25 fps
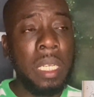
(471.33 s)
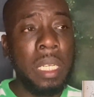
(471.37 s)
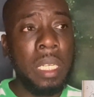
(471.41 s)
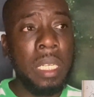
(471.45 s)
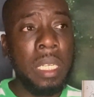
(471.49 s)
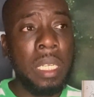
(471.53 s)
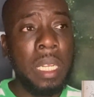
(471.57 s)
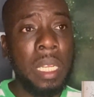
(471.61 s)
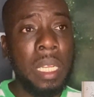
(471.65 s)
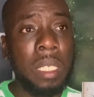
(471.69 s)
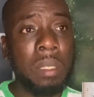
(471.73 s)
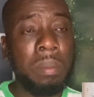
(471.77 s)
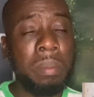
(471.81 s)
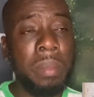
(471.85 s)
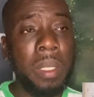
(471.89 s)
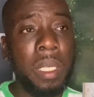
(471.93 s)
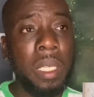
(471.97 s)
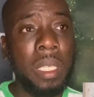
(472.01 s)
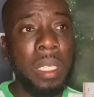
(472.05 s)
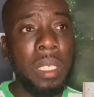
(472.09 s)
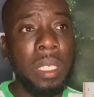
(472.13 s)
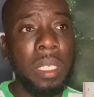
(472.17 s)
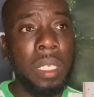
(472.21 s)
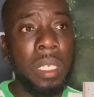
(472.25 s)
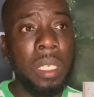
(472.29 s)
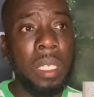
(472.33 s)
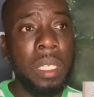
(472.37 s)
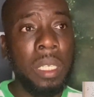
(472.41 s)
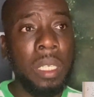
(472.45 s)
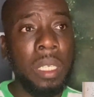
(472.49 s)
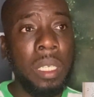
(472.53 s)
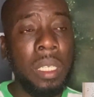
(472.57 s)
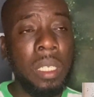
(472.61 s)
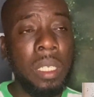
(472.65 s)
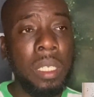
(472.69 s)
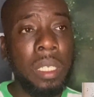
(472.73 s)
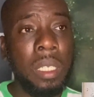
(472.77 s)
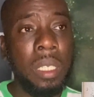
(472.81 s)
that's mean
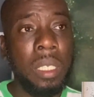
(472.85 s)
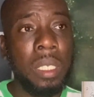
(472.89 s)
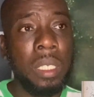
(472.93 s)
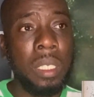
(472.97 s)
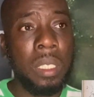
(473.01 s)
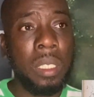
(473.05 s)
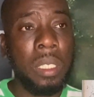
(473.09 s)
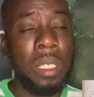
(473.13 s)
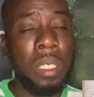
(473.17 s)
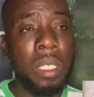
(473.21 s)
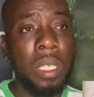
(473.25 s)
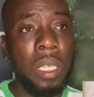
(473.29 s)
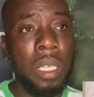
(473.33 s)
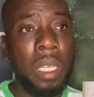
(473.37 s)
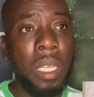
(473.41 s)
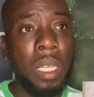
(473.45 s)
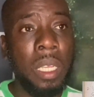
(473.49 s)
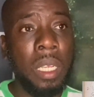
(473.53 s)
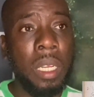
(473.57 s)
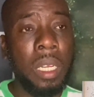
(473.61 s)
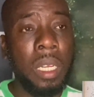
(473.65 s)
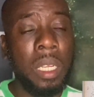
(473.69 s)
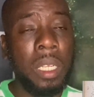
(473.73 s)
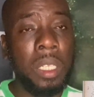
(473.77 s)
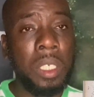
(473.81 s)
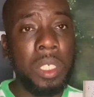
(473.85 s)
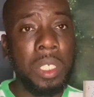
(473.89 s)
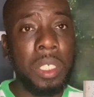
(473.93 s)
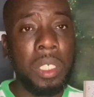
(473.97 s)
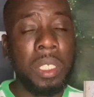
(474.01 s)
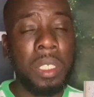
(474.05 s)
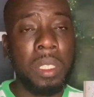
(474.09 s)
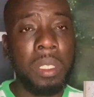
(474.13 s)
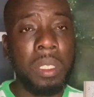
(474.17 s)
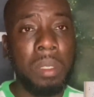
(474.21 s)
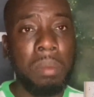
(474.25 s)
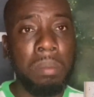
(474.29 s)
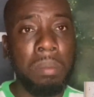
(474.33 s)
the
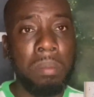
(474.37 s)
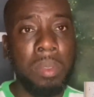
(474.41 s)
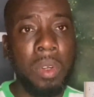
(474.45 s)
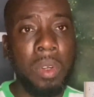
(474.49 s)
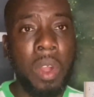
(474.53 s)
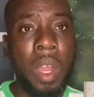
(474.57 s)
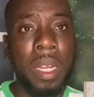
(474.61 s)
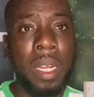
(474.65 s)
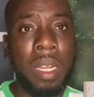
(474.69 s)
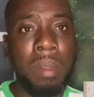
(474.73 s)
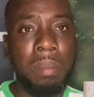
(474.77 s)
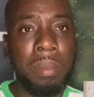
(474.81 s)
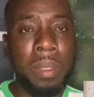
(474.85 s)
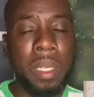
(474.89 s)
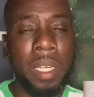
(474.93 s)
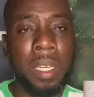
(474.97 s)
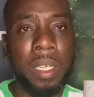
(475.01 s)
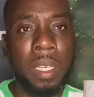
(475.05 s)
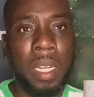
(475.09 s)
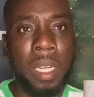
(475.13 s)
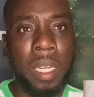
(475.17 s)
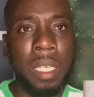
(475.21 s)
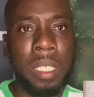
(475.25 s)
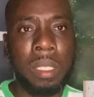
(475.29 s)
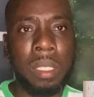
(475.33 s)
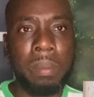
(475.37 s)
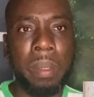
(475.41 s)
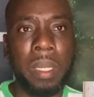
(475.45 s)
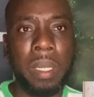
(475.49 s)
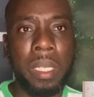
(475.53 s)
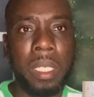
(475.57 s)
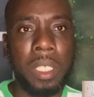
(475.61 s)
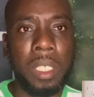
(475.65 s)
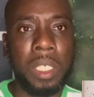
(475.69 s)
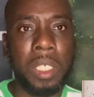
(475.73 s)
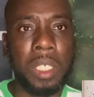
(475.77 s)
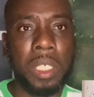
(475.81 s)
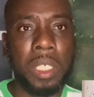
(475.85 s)
English brought them there, not the Spanish.